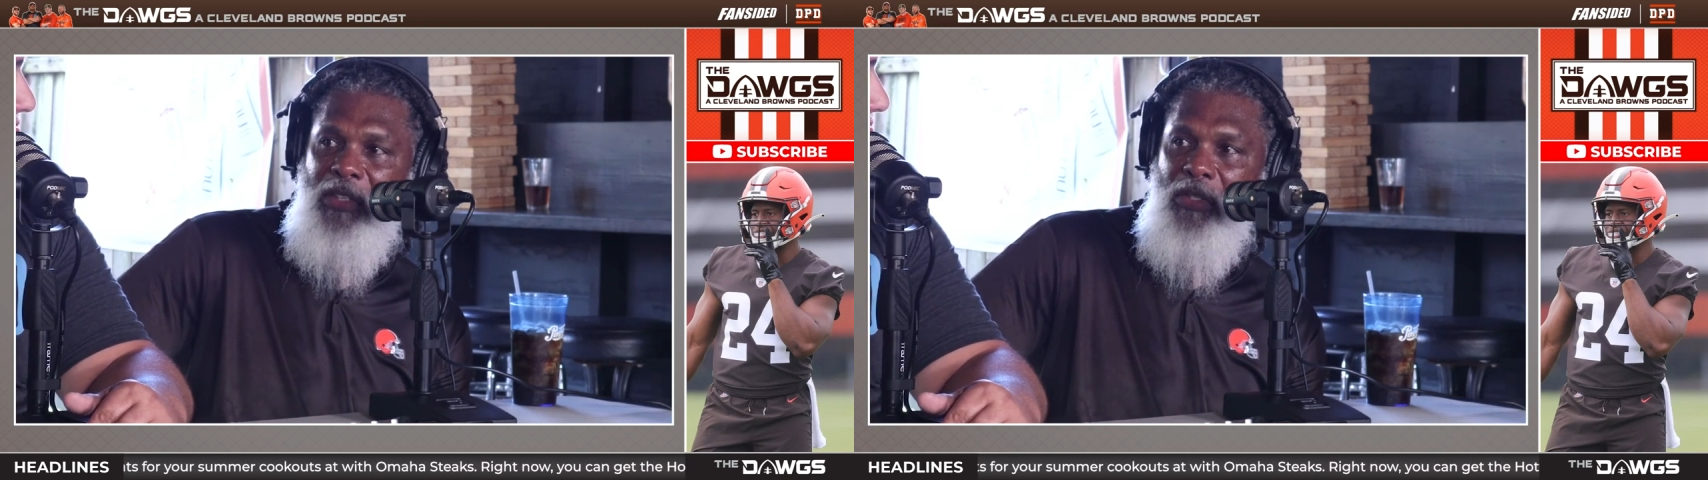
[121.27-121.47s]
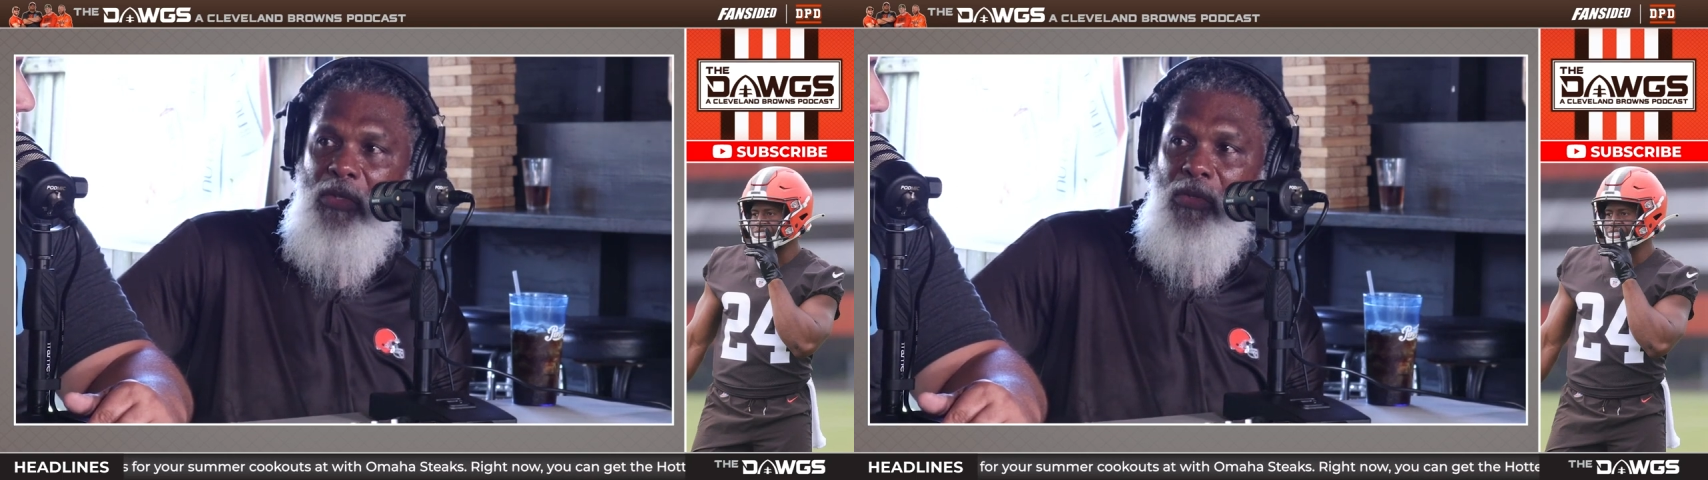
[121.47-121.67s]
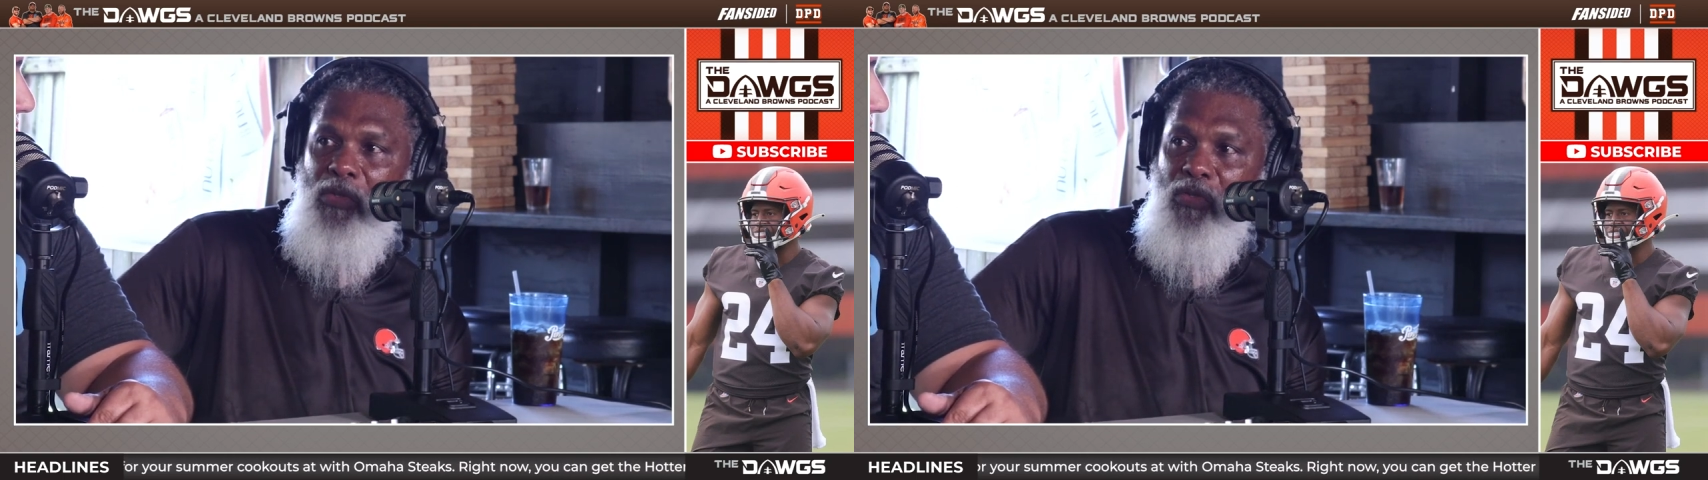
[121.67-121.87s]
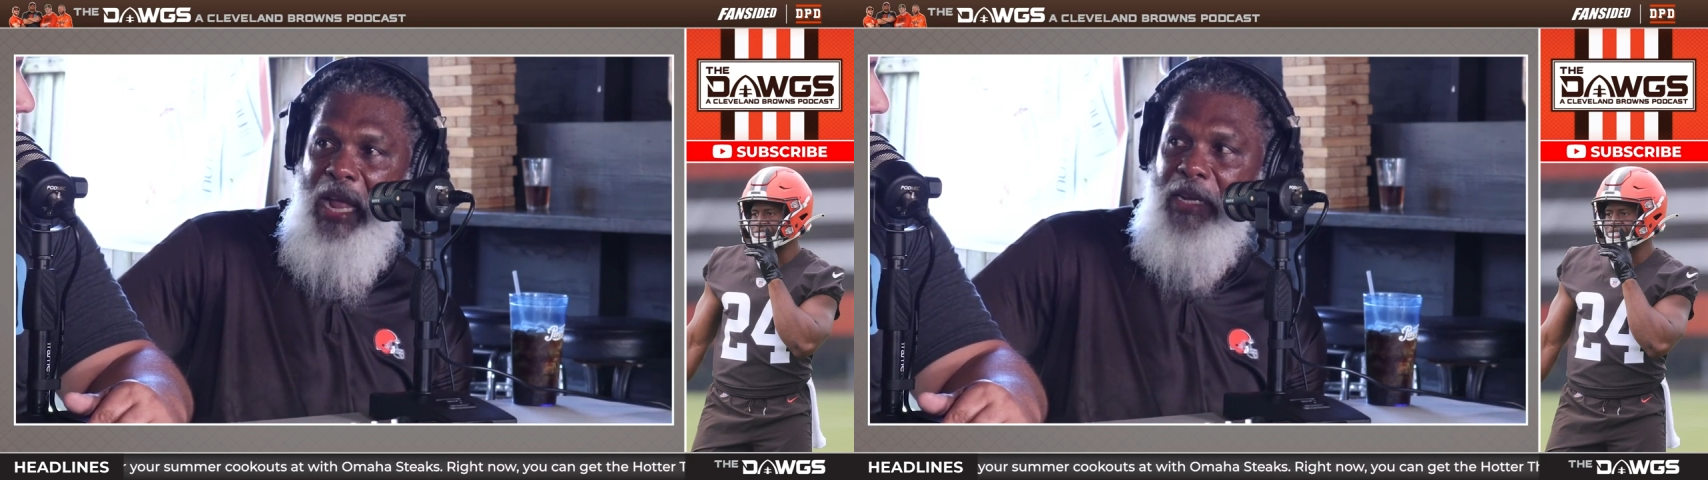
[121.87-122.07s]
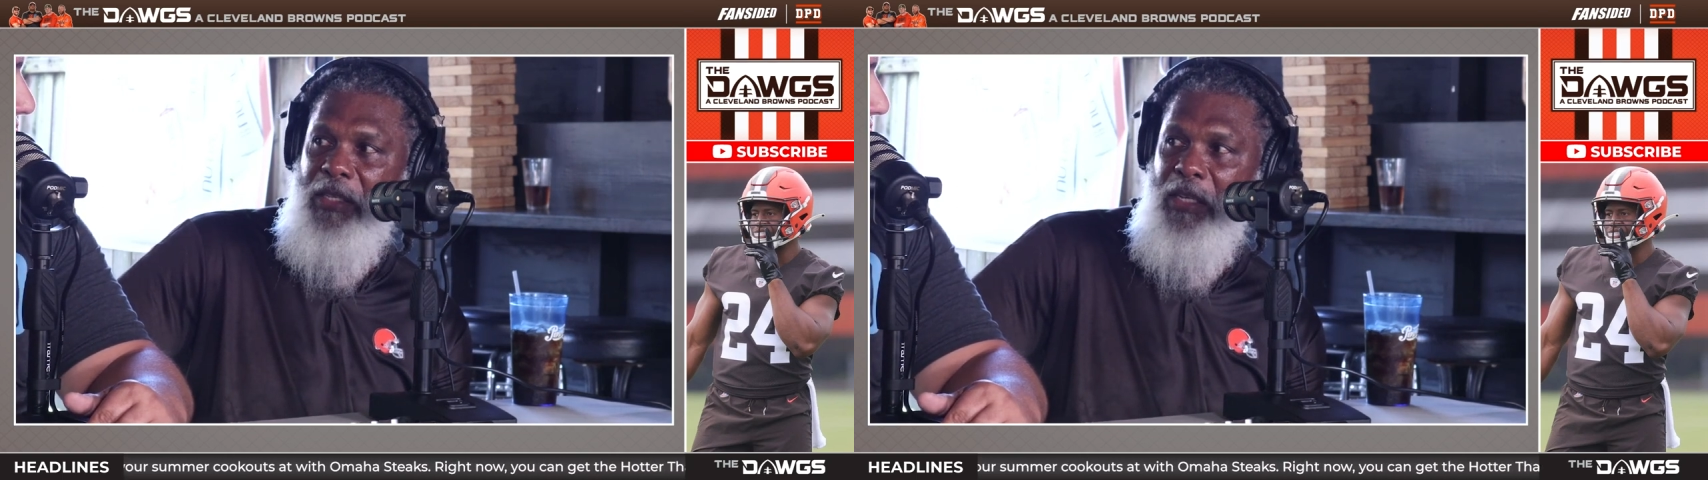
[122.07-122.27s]
school
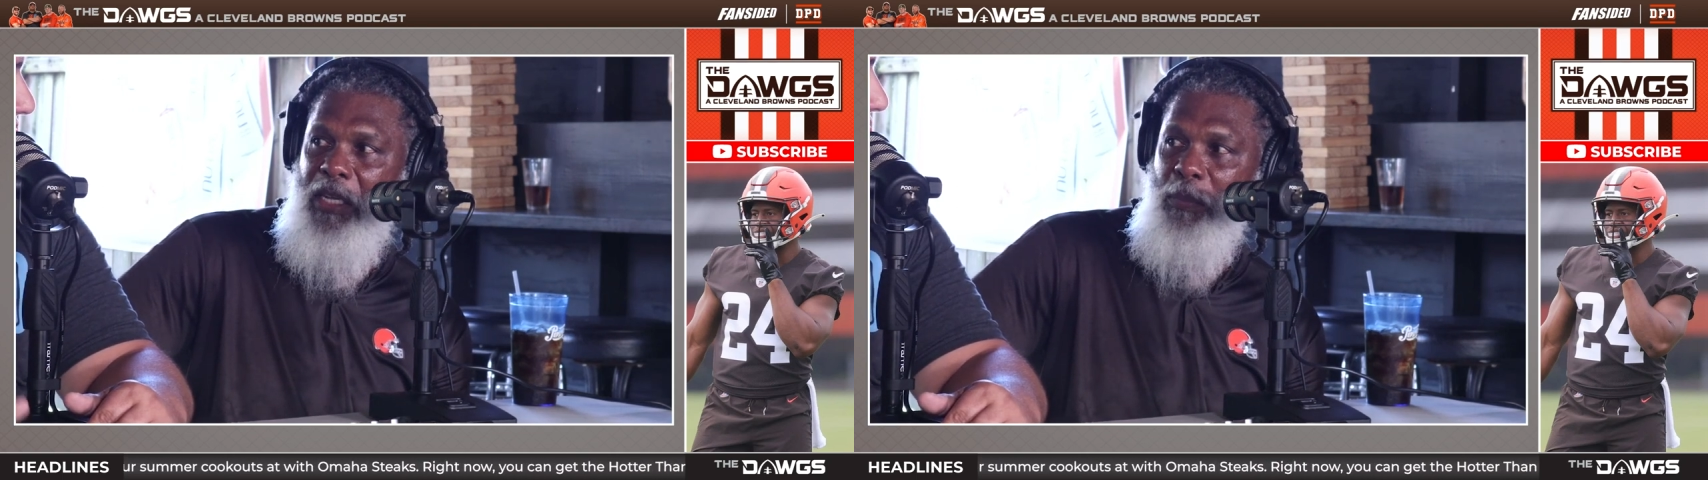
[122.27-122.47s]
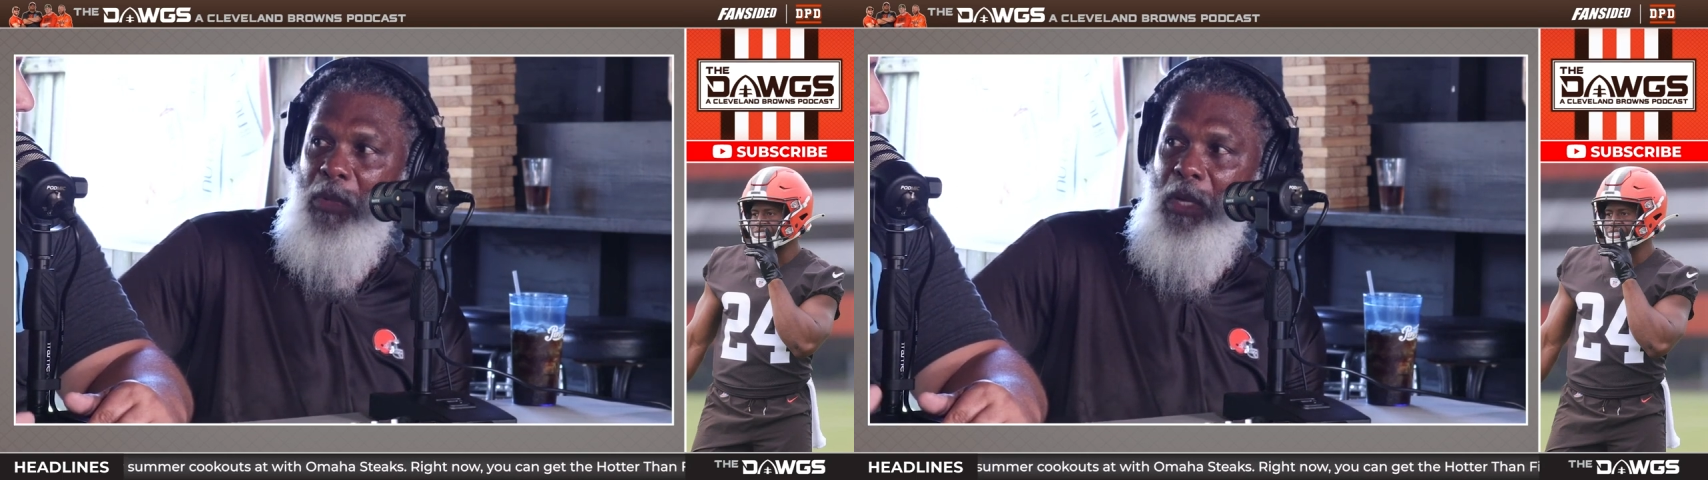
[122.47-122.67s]
track team.